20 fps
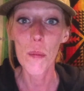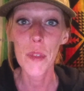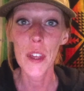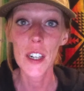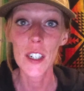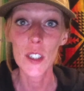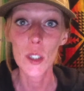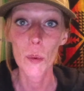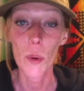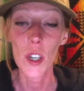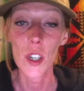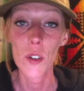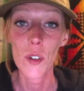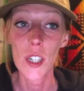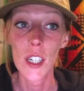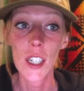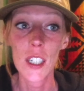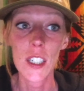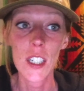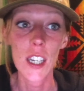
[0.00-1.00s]
that it's what you
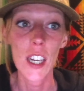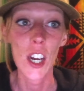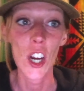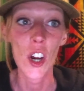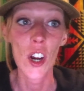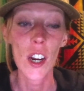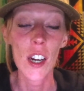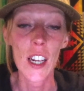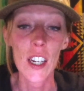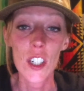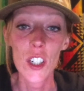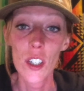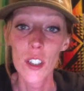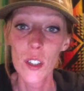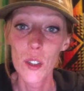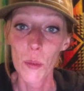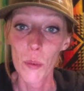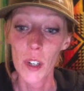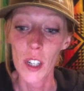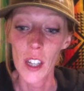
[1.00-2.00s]
needed to hear. And I
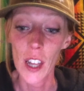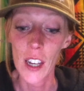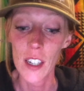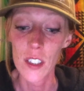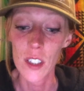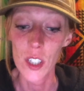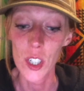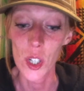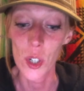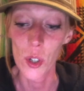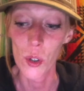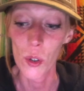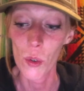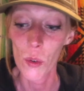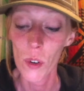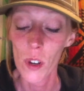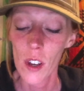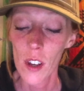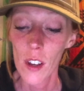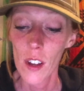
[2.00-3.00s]
just realized too,
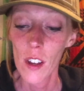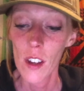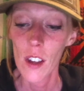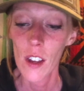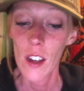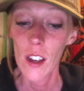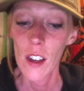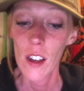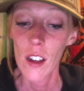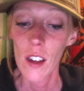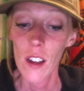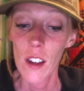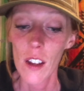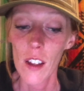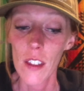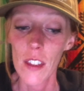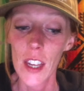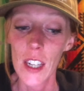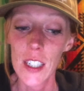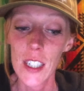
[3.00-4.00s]

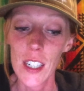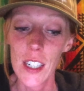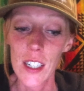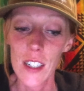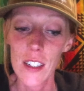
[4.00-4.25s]
that